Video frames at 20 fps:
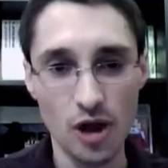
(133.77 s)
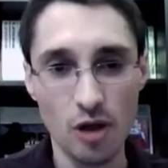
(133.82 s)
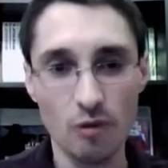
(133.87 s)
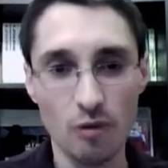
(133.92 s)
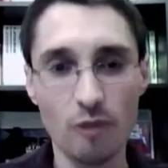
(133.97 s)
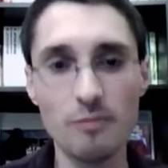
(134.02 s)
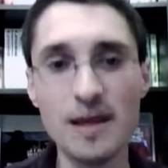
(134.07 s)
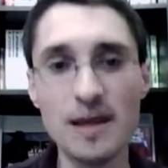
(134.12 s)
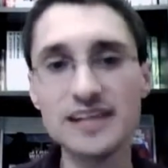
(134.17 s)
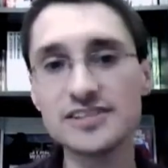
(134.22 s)

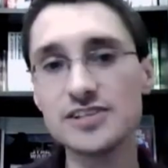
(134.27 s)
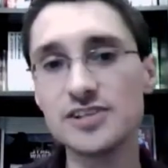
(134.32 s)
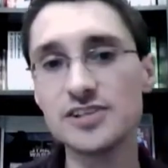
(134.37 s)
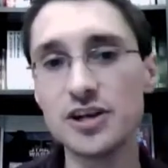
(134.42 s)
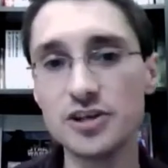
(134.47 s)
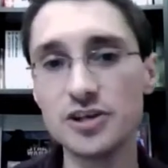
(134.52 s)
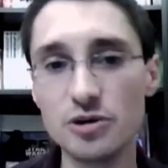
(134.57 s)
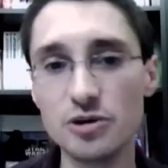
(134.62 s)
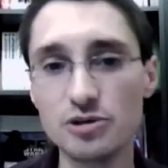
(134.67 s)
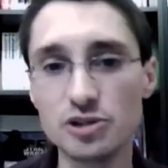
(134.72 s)
What makes this
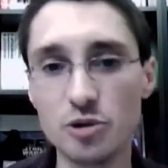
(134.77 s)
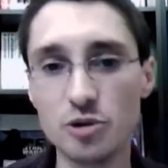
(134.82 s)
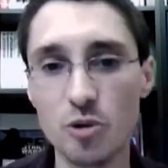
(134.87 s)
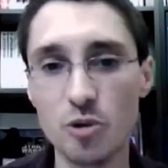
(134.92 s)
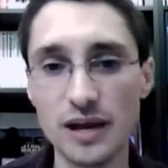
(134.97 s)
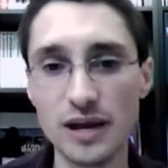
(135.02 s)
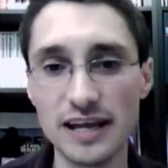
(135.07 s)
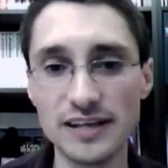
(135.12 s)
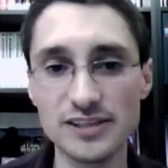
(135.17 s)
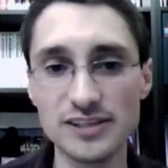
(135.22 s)

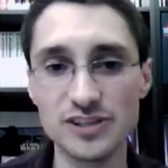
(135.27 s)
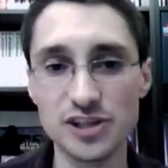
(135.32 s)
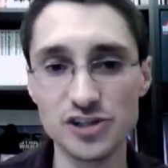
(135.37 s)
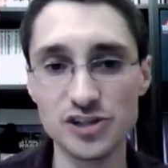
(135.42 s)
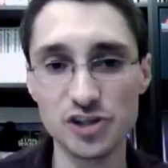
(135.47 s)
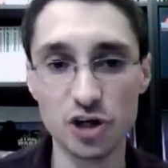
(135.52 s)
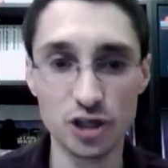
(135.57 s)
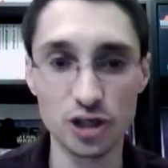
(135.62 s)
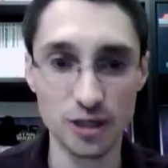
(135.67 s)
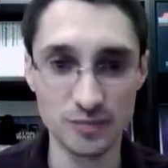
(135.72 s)
unusual is the
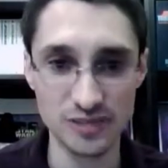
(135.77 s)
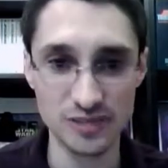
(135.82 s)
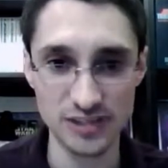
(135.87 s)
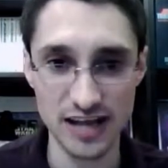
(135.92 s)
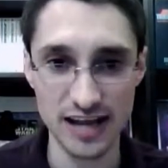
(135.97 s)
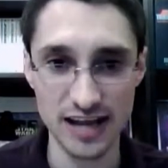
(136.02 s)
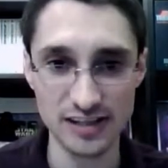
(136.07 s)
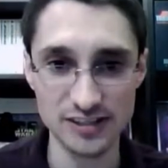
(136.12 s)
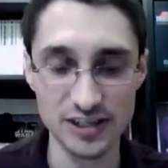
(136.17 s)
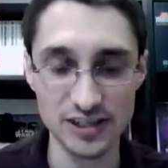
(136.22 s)

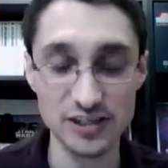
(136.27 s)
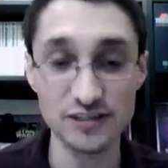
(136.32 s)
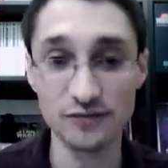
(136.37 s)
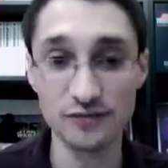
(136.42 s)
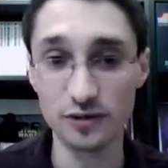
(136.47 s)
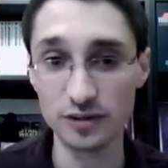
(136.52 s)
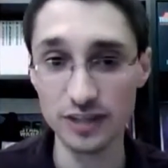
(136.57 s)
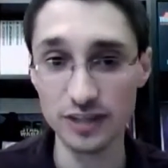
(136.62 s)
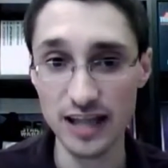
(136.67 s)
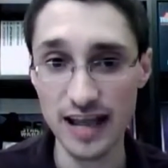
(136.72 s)
circumstances
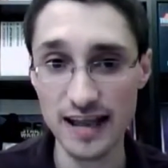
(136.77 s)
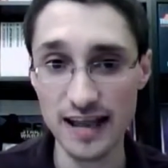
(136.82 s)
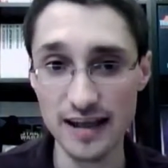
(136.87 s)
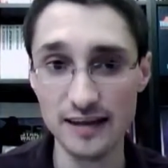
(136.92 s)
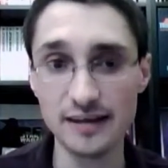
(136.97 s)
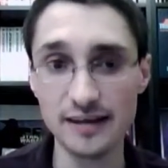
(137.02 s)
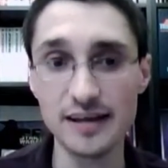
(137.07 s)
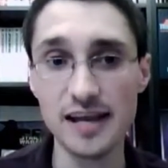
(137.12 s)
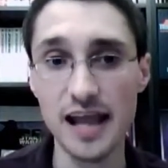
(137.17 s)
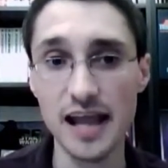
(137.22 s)
for Leia